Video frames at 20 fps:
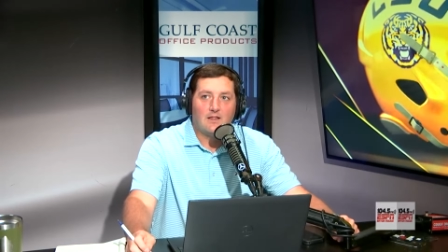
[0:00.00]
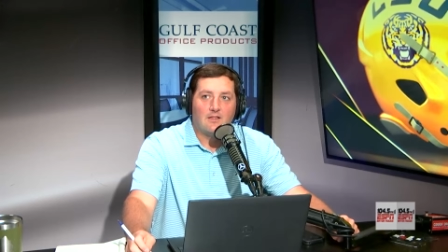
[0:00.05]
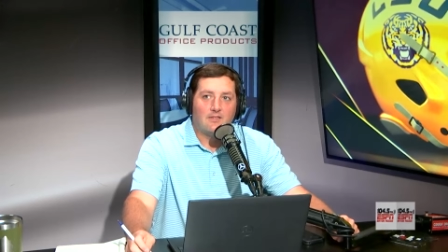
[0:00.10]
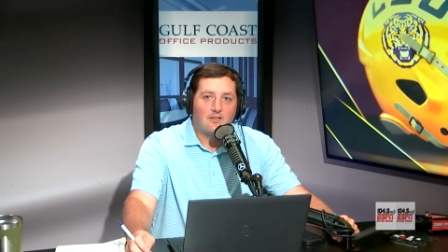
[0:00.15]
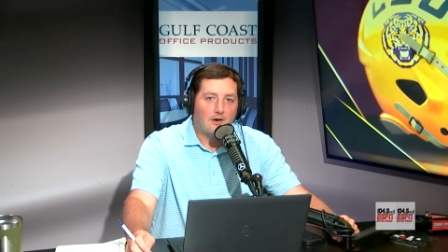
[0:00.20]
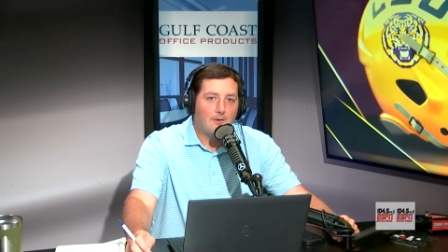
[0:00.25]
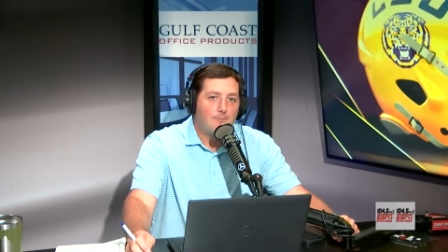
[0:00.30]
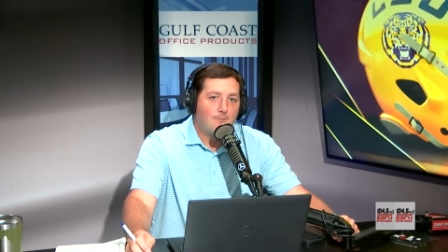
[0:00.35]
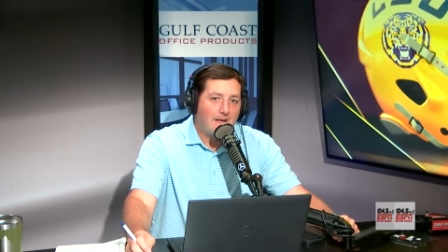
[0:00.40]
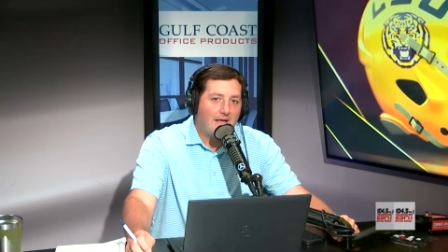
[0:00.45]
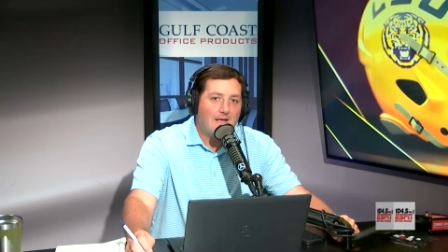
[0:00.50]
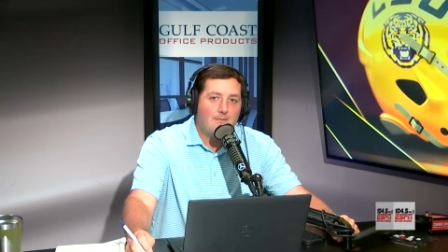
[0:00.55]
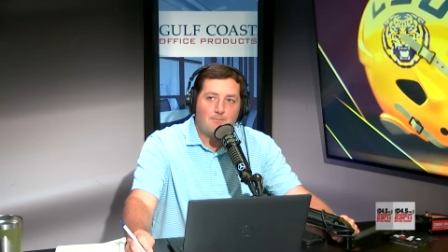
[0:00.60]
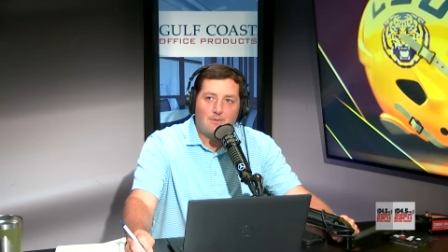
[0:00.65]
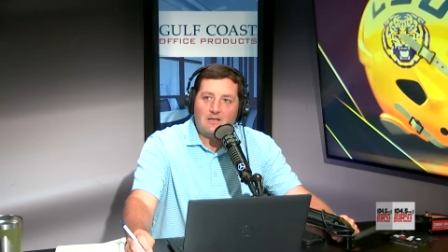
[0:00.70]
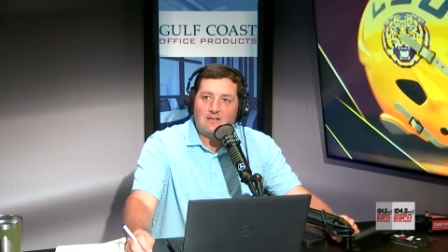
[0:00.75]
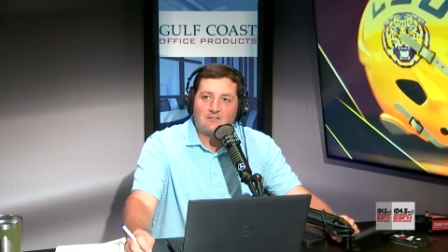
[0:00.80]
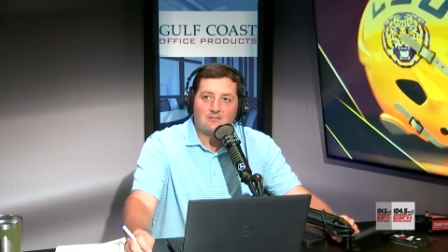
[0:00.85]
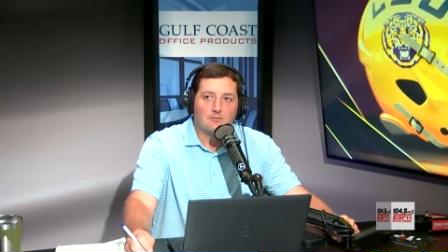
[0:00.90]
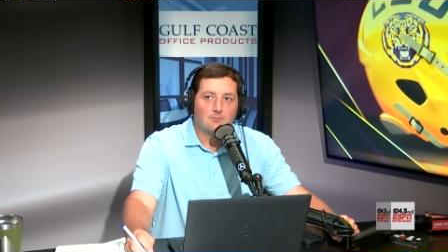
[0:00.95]
There may
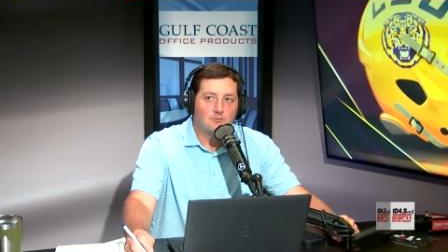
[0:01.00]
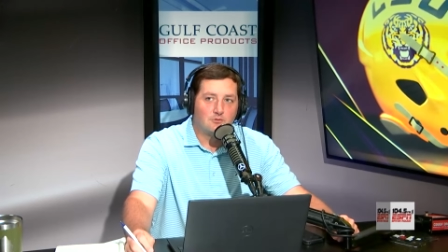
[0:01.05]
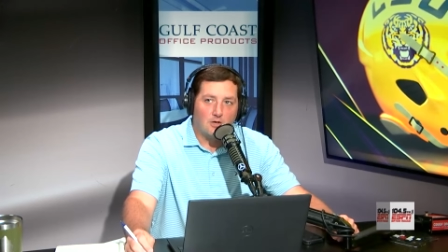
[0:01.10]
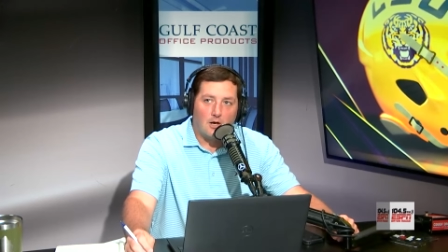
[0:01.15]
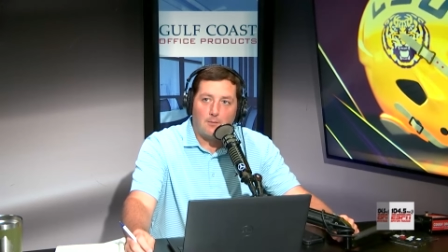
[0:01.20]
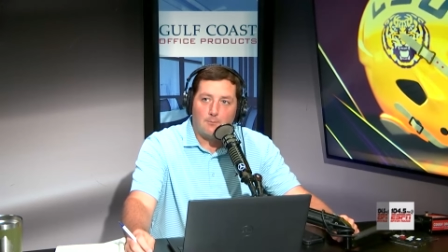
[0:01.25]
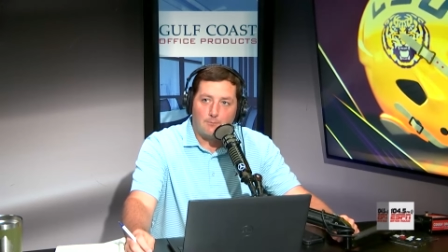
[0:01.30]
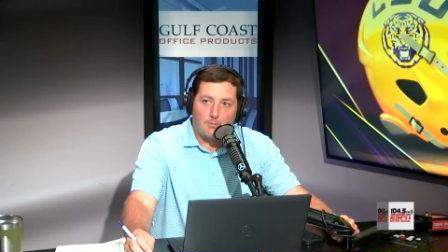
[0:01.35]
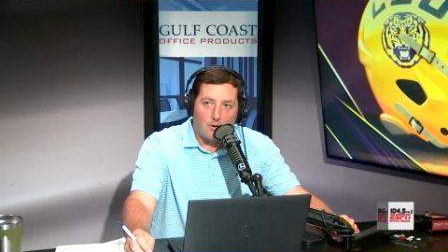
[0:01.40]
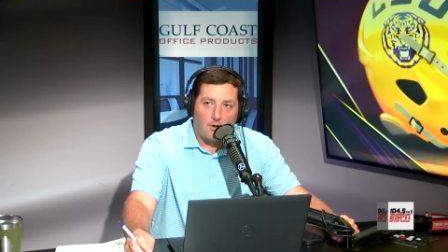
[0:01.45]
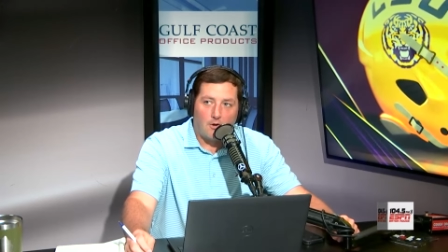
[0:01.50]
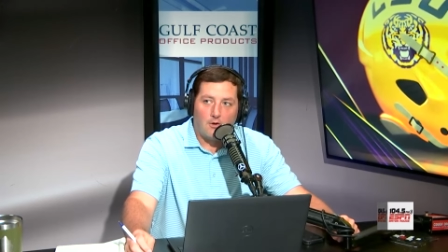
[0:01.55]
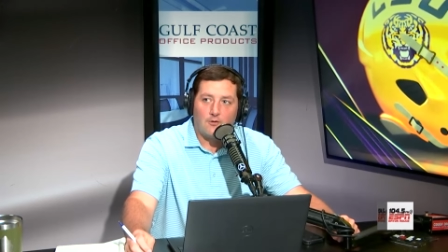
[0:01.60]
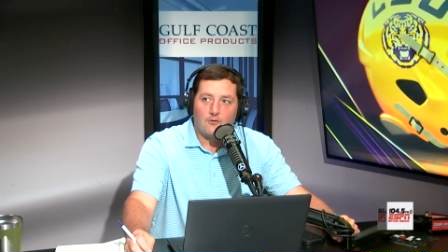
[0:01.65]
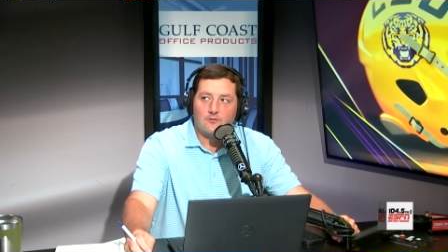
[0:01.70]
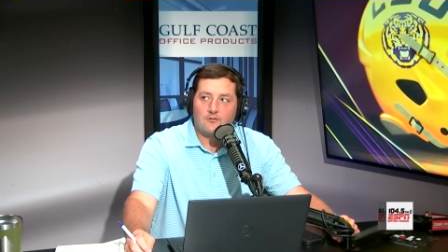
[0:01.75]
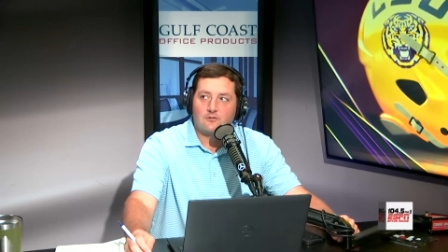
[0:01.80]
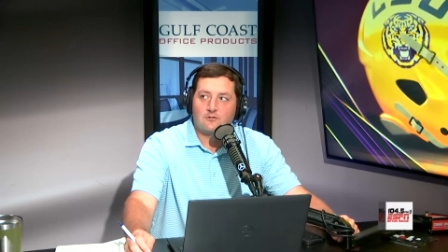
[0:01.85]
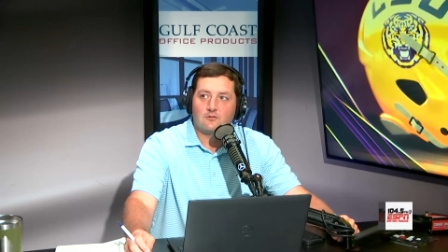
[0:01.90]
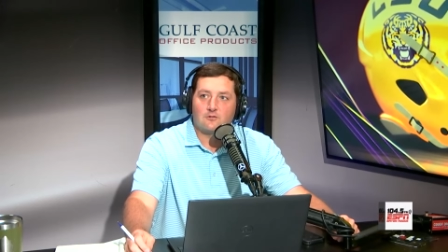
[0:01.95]
be some jump
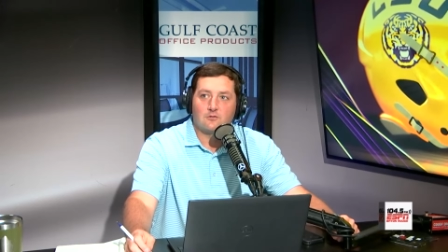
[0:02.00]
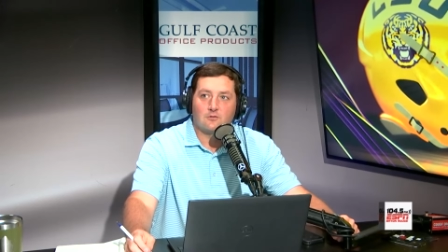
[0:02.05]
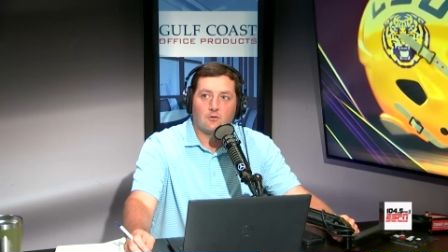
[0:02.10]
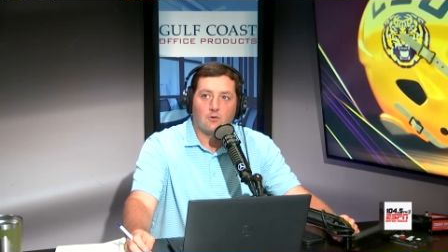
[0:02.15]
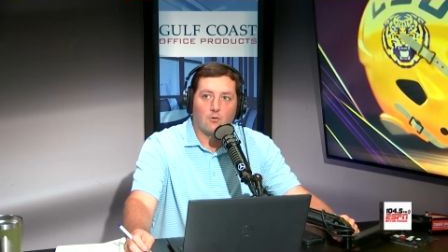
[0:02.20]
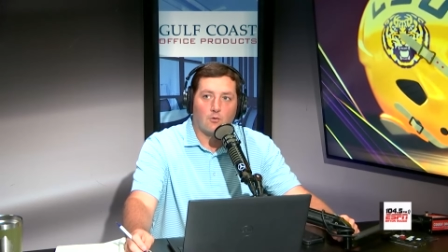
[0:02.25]
balls